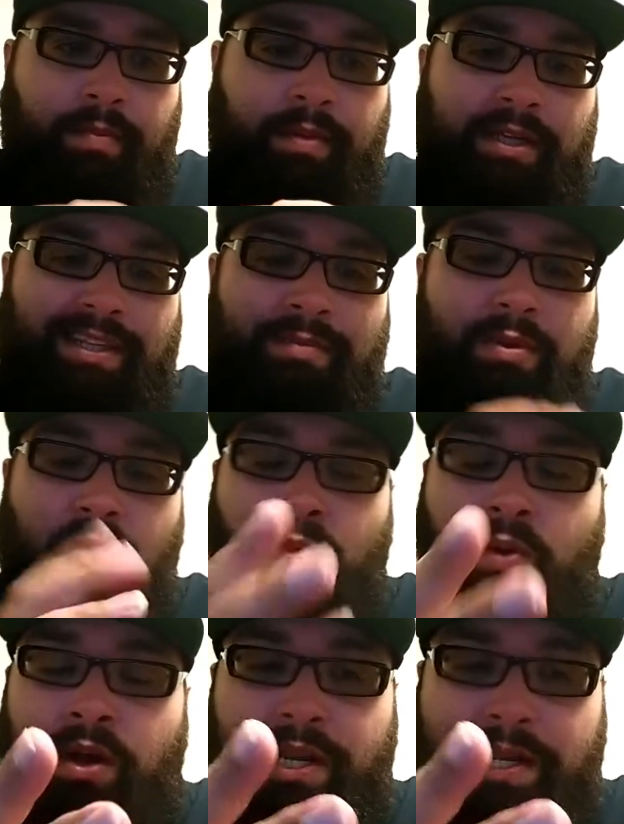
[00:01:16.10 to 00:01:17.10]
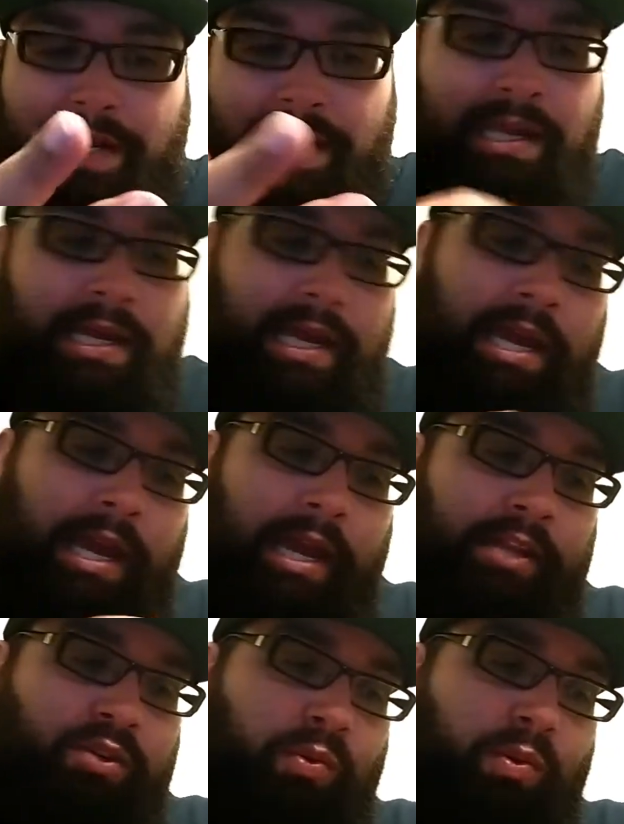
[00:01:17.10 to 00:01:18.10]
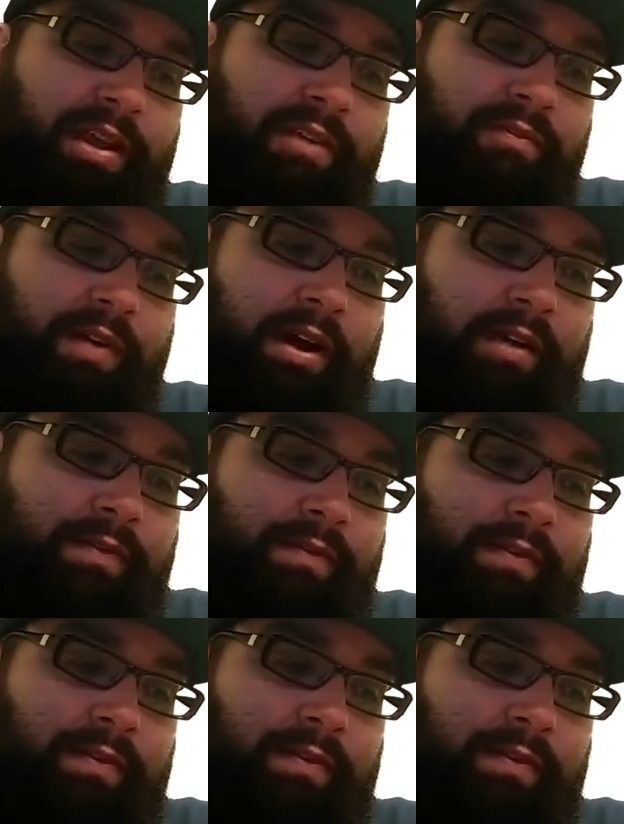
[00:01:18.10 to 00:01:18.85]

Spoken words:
I've been wanting a 25